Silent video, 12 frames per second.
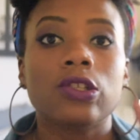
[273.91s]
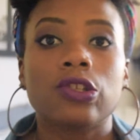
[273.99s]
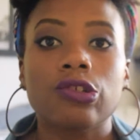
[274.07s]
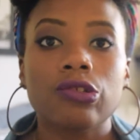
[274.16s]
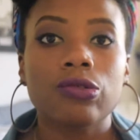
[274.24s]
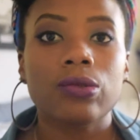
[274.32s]

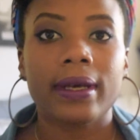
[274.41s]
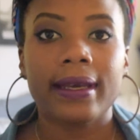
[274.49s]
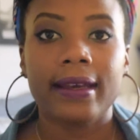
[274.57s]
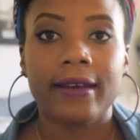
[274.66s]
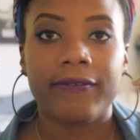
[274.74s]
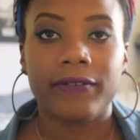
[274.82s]
2,
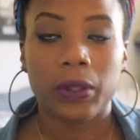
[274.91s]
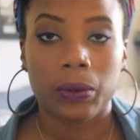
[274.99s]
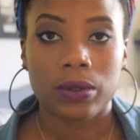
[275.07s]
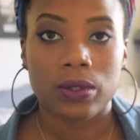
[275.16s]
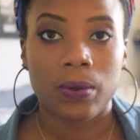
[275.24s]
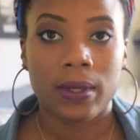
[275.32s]
it
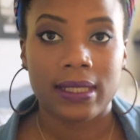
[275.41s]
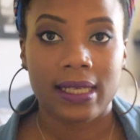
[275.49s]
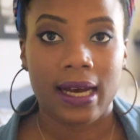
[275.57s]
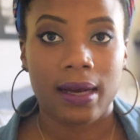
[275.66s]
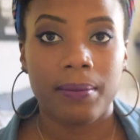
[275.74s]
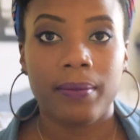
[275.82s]
floats on
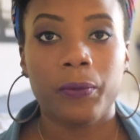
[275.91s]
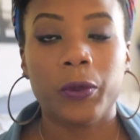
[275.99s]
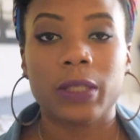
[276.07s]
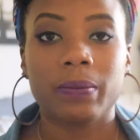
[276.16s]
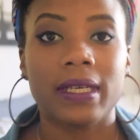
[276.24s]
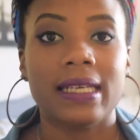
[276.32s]
top,
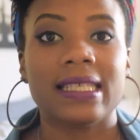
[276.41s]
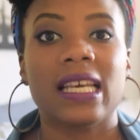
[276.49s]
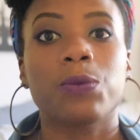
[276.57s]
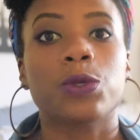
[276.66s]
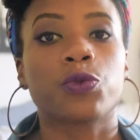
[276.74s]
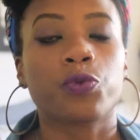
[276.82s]
which means that
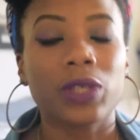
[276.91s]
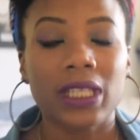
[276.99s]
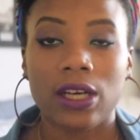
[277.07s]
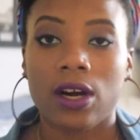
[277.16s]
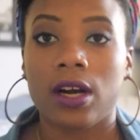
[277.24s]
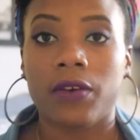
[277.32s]
it was
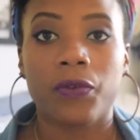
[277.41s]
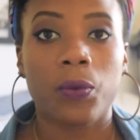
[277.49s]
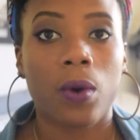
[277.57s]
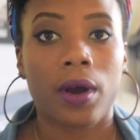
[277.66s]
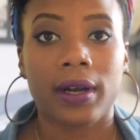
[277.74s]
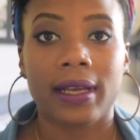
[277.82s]
really hard for
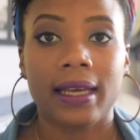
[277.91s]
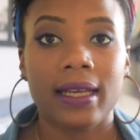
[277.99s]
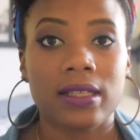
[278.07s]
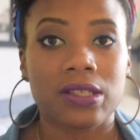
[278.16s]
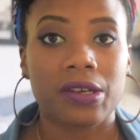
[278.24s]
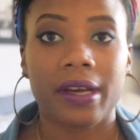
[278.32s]
water to get
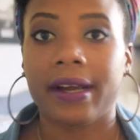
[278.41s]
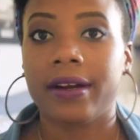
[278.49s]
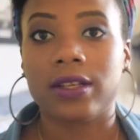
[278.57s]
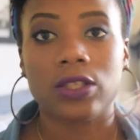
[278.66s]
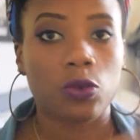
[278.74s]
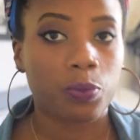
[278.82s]
into your
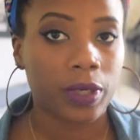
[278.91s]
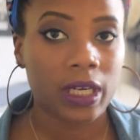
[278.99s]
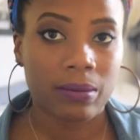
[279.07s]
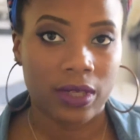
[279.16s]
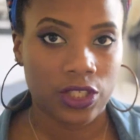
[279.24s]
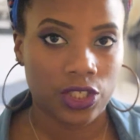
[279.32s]
hair, so
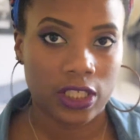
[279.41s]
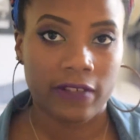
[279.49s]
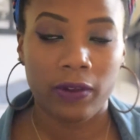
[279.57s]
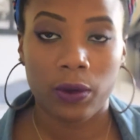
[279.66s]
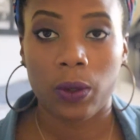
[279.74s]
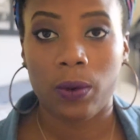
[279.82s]
pretty much
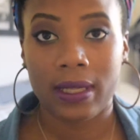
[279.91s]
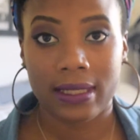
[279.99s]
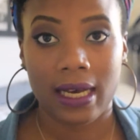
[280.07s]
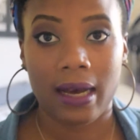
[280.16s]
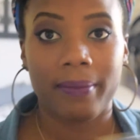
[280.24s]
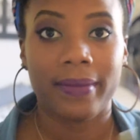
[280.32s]
just floated on
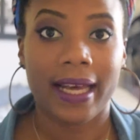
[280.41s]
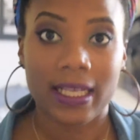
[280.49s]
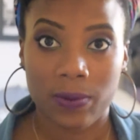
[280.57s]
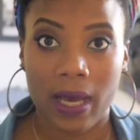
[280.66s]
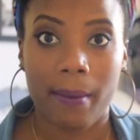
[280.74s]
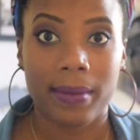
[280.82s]
top.
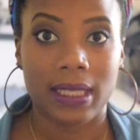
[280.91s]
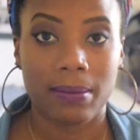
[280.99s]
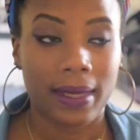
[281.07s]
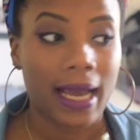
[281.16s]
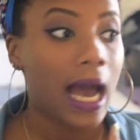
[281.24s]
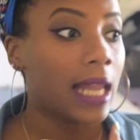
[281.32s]
That's what happened to
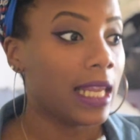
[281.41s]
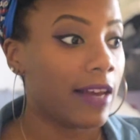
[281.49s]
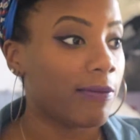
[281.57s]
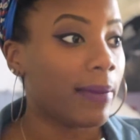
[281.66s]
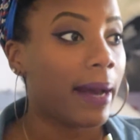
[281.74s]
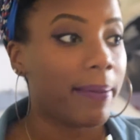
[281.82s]
me. I
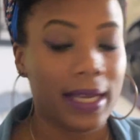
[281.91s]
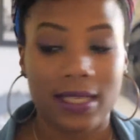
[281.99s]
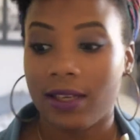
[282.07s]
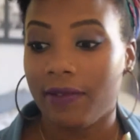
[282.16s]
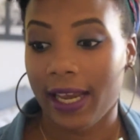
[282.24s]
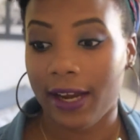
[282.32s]
left my
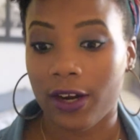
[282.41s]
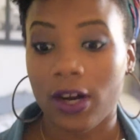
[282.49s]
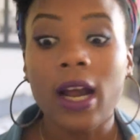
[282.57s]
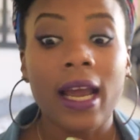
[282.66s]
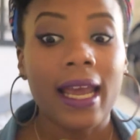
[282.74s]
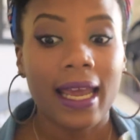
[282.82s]
piece of
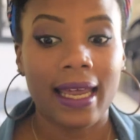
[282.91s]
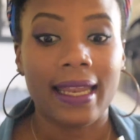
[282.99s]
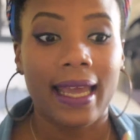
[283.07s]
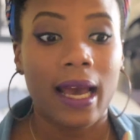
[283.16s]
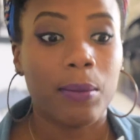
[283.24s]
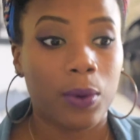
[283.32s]
hair
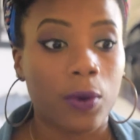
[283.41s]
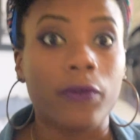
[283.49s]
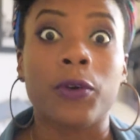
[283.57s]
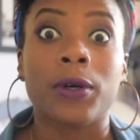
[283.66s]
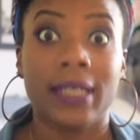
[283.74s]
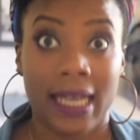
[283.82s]
in that bowl
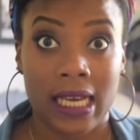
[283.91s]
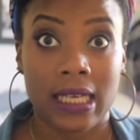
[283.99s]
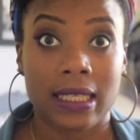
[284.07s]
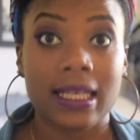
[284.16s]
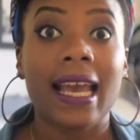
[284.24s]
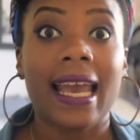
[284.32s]
for
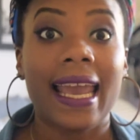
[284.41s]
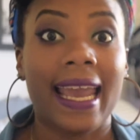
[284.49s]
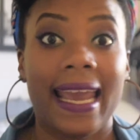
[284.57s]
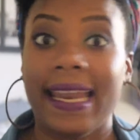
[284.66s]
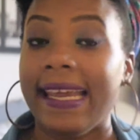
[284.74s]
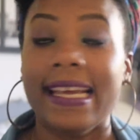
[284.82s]
days,
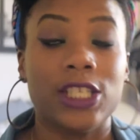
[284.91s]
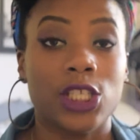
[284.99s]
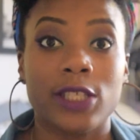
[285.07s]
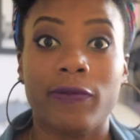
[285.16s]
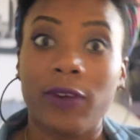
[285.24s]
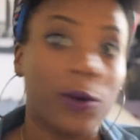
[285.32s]
and it
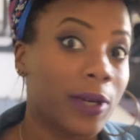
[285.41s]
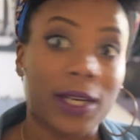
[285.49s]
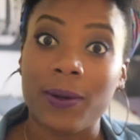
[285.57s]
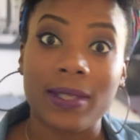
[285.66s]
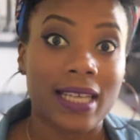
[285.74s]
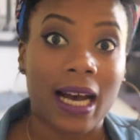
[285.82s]
just
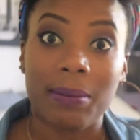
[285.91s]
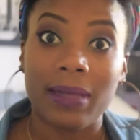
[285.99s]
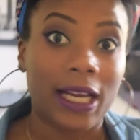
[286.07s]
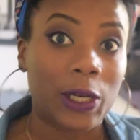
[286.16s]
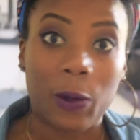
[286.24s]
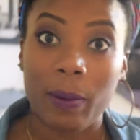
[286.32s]
floated on top
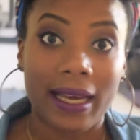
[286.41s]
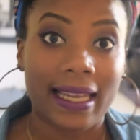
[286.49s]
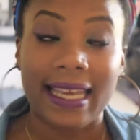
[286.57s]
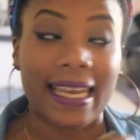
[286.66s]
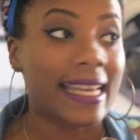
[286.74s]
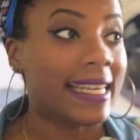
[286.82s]
like nobody.
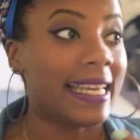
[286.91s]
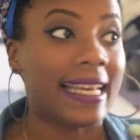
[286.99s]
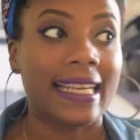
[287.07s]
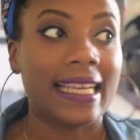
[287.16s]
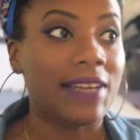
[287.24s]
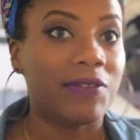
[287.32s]
Like, it
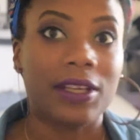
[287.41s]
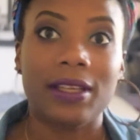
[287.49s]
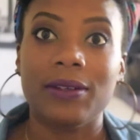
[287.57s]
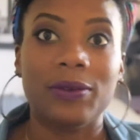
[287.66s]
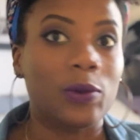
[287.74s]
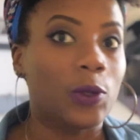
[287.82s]
didn't
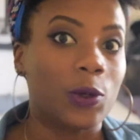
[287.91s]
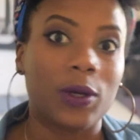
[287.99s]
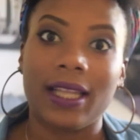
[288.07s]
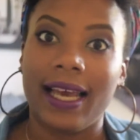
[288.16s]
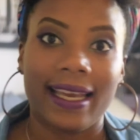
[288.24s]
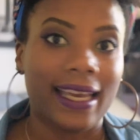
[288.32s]
even
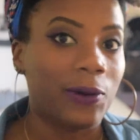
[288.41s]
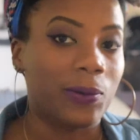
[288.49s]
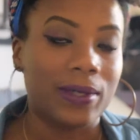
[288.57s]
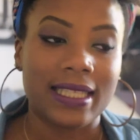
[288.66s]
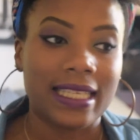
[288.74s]
look like it